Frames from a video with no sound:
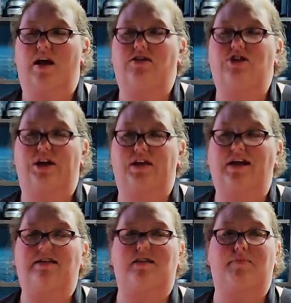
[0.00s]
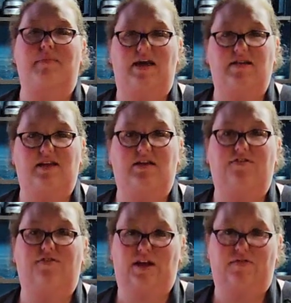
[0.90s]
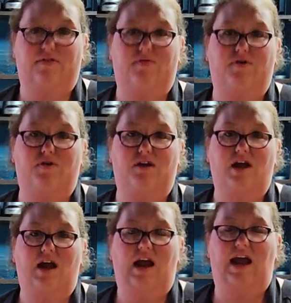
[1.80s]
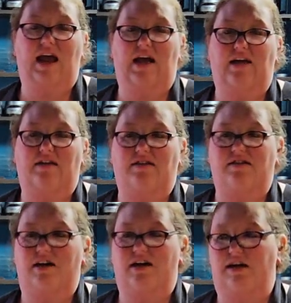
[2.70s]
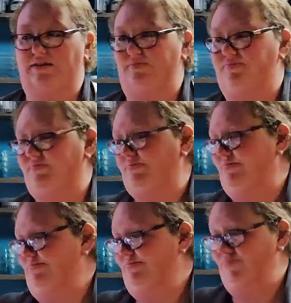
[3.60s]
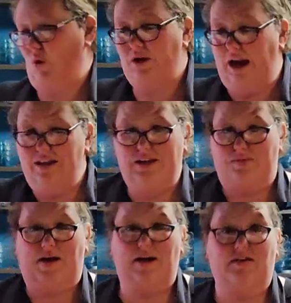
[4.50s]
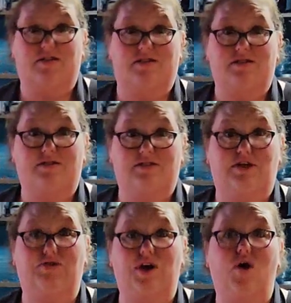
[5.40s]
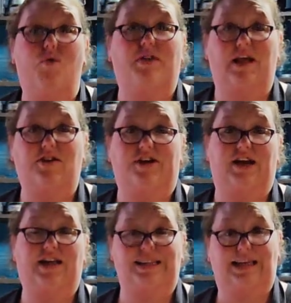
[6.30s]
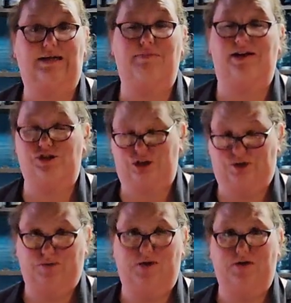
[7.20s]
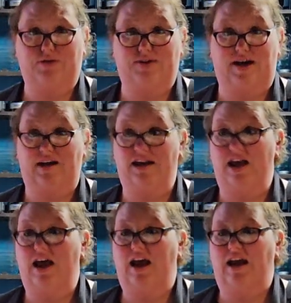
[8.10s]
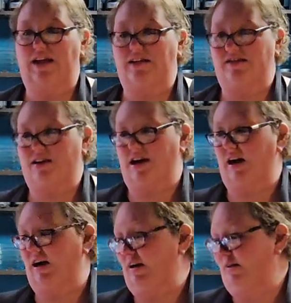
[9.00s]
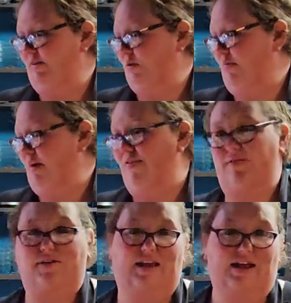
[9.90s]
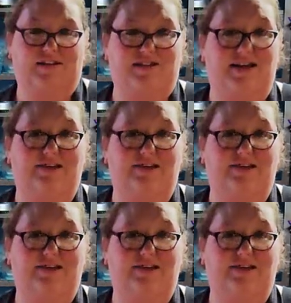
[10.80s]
chicken that is amazingly flavorful and organically raised. You know what that chicken has eaten because you're the one who's fed it. It's one of my favorite things. It